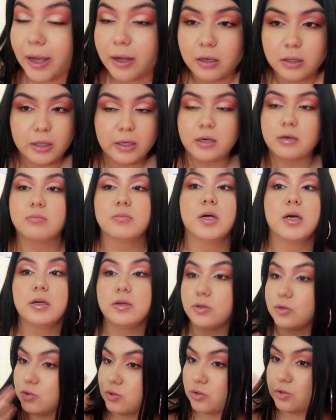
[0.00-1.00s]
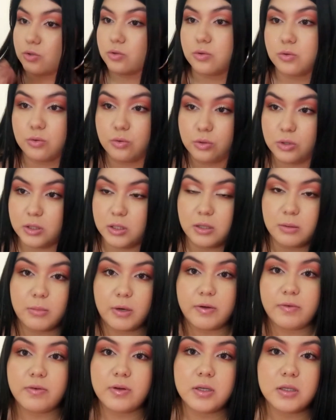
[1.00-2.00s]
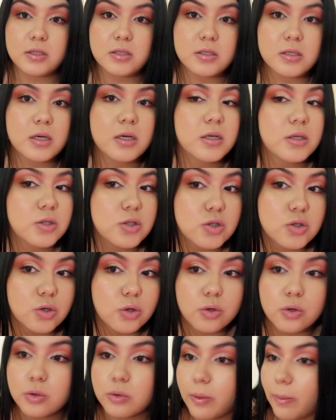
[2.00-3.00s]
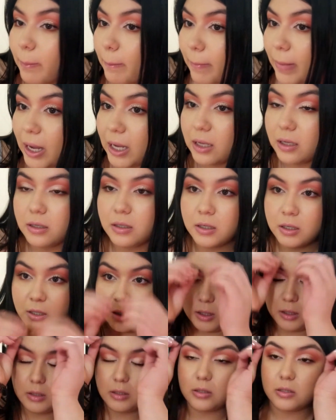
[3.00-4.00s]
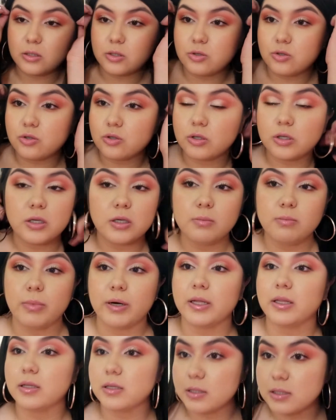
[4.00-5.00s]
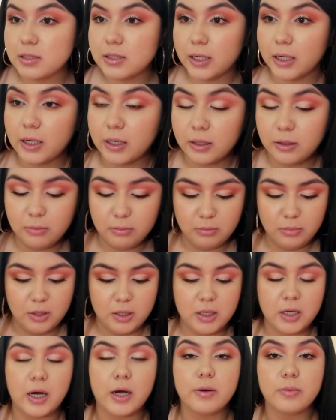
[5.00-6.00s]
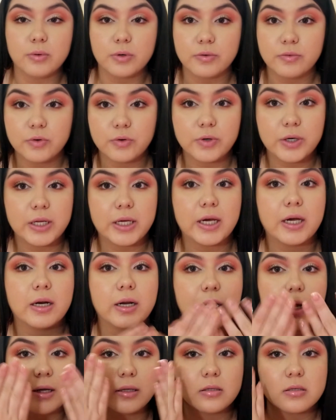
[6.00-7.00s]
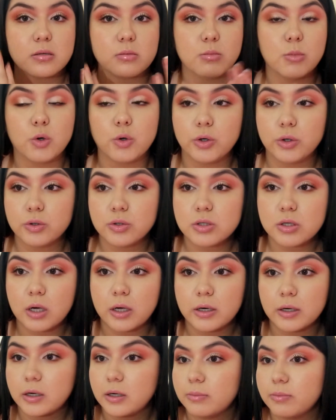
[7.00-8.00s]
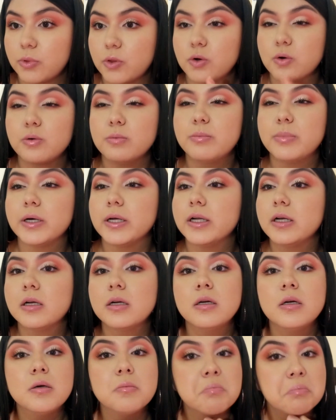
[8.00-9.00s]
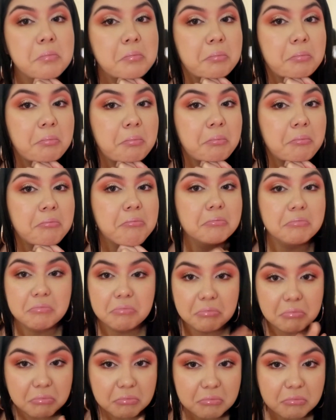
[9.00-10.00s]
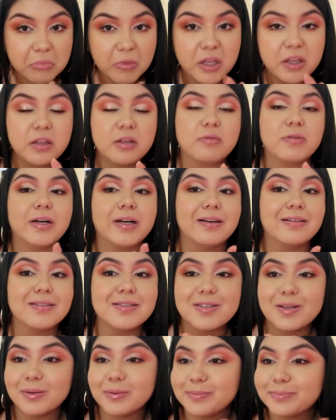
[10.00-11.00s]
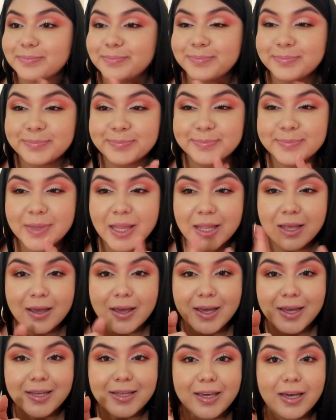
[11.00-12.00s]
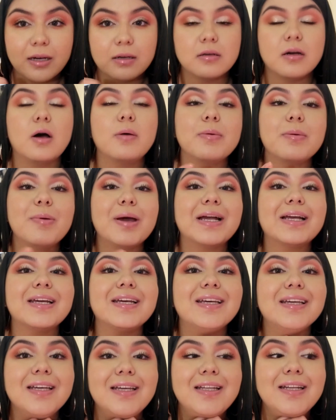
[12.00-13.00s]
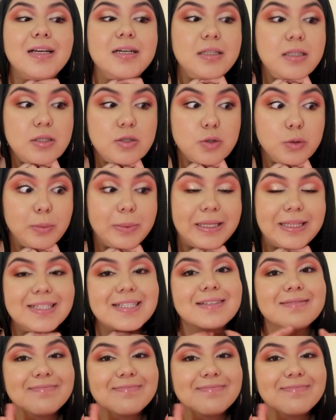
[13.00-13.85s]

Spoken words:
Like, I'm not used to seeing my face so matte, because usually by this time I would have already kind of had some oils kind of come through, but nothing right now. So yeah, I'll be back in a little bit.